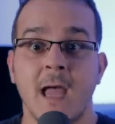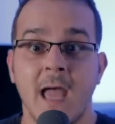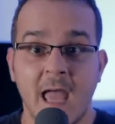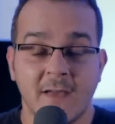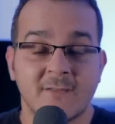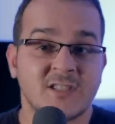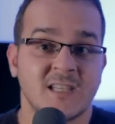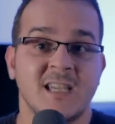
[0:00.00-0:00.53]

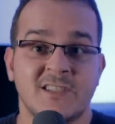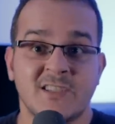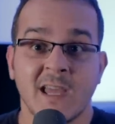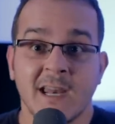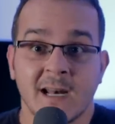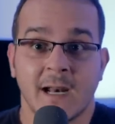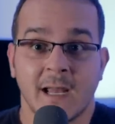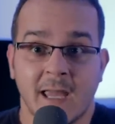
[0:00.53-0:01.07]
If she
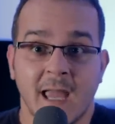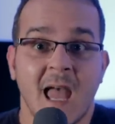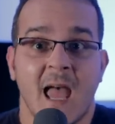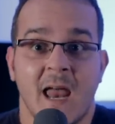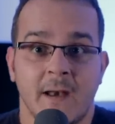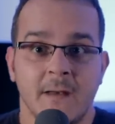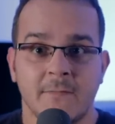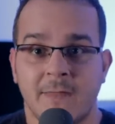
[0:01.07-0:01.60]
did it
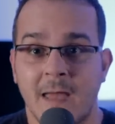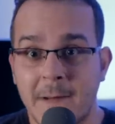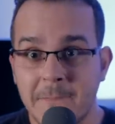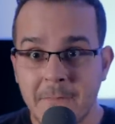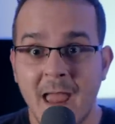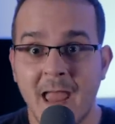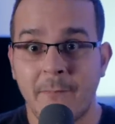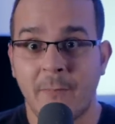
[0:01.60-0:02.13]
again, then
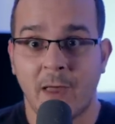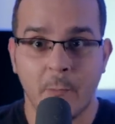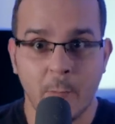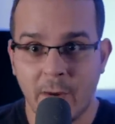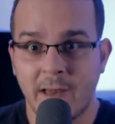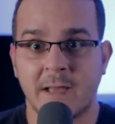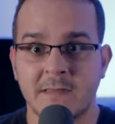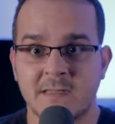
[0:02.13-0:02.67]
maybe
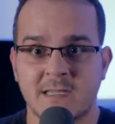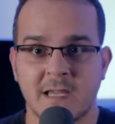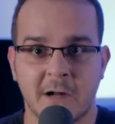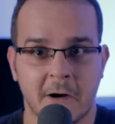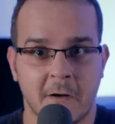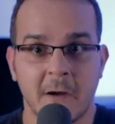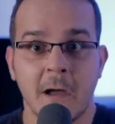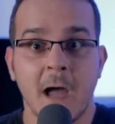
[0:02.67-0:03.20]
we
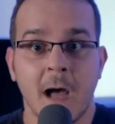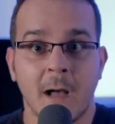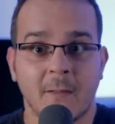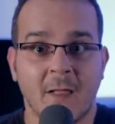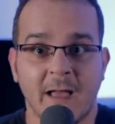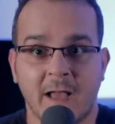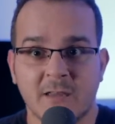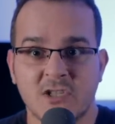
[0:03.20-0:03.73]
consider
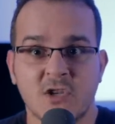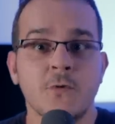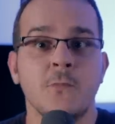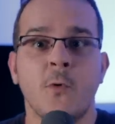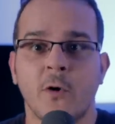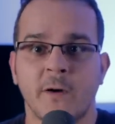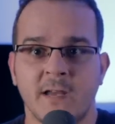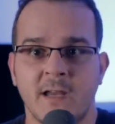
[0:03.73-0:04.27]
like 2
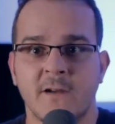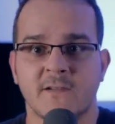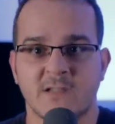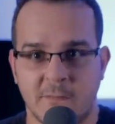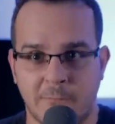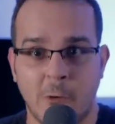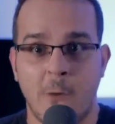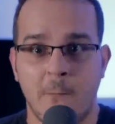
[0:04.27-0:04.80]
more years
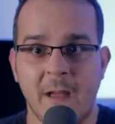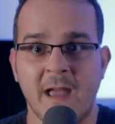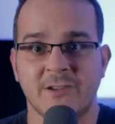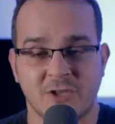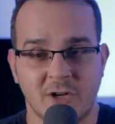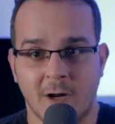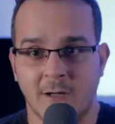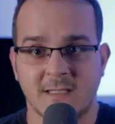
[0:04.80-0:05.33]
of
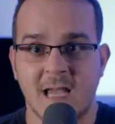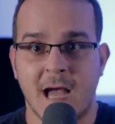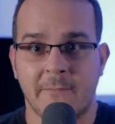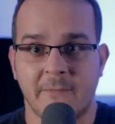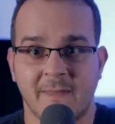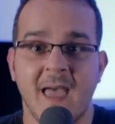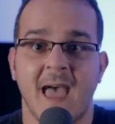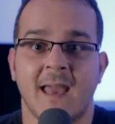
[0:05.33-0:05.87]
probation on top
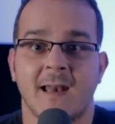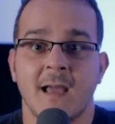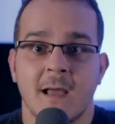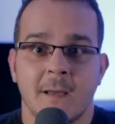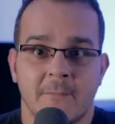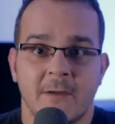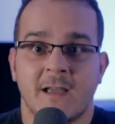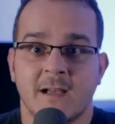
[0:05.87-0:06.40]
of that,
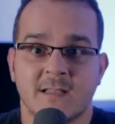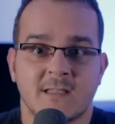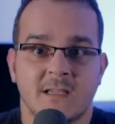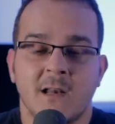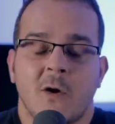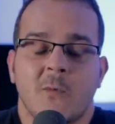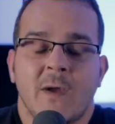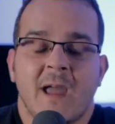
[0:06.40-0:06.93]
because, you
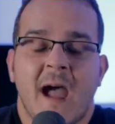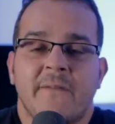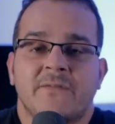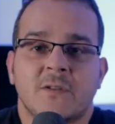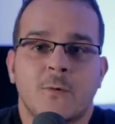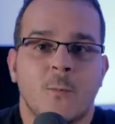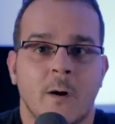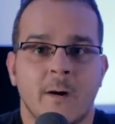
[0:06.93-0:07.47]
know, we have
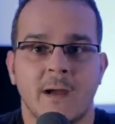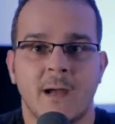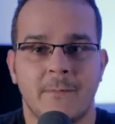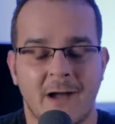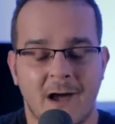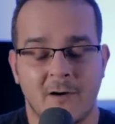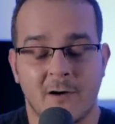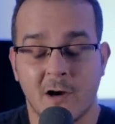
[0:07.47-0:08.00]
to worry
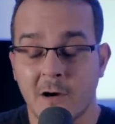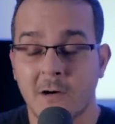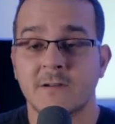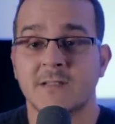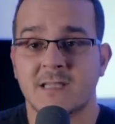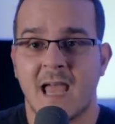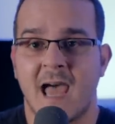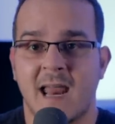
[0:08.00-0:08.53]
about her
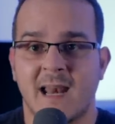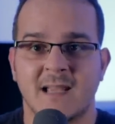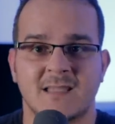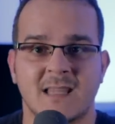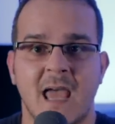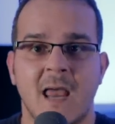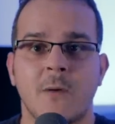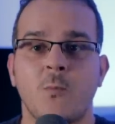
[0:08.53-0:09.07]
status
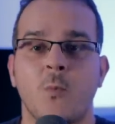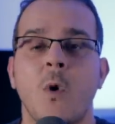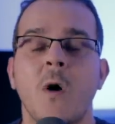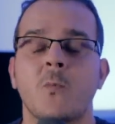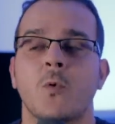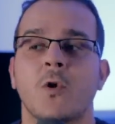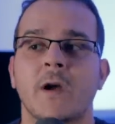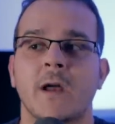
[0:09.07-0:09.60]
and what
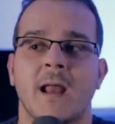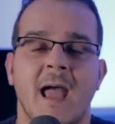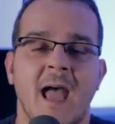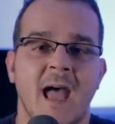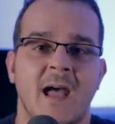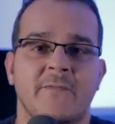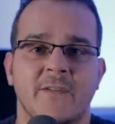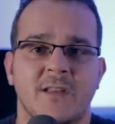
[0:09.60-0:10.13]
we're going to
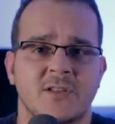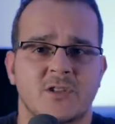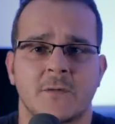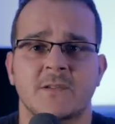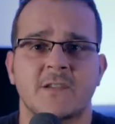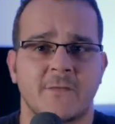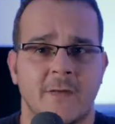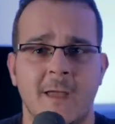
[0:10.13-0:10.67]
have in
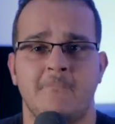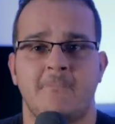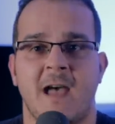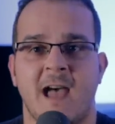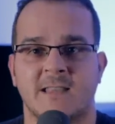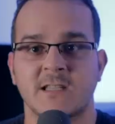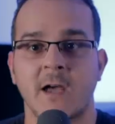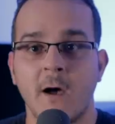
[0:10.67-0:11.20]
terms of
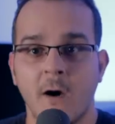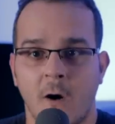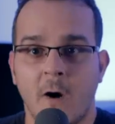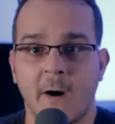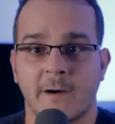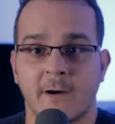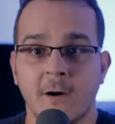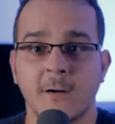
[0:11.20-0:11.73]
impact
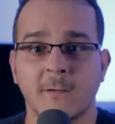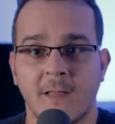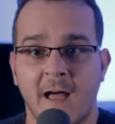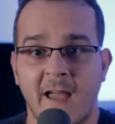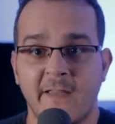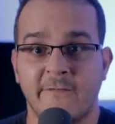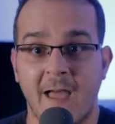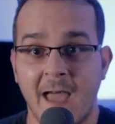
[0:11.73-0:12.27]
on her
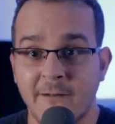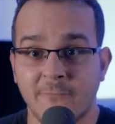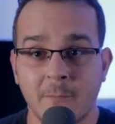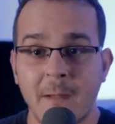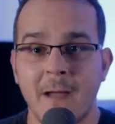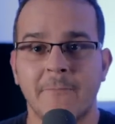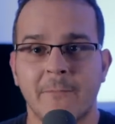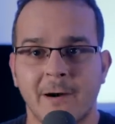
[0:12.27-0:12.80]
life. And
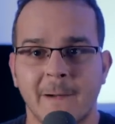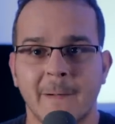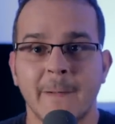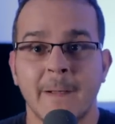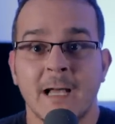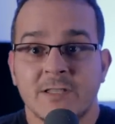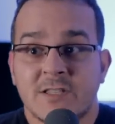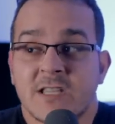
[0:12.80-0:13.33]
remember,
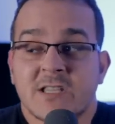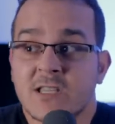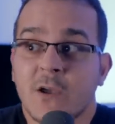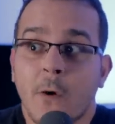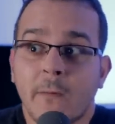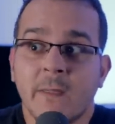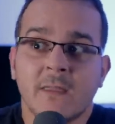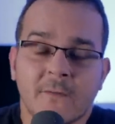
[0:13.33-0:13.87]
this is
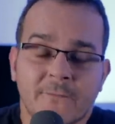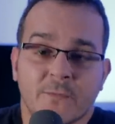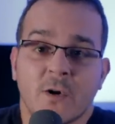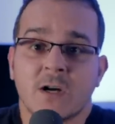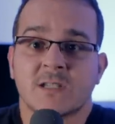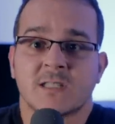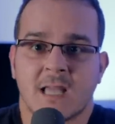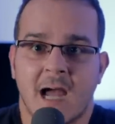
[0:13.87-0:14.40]
only the
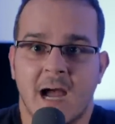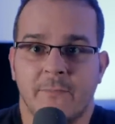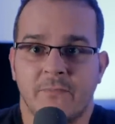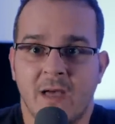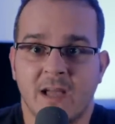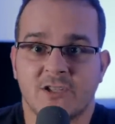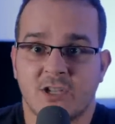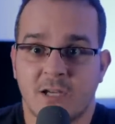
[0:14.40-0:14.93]
first time
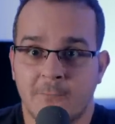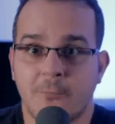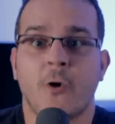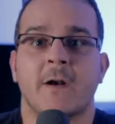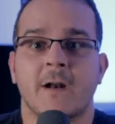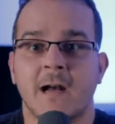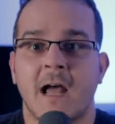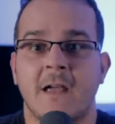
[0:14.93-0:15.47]
that she
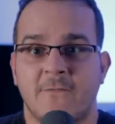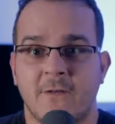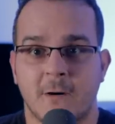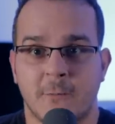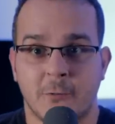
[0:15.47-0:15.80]
brought a knife in a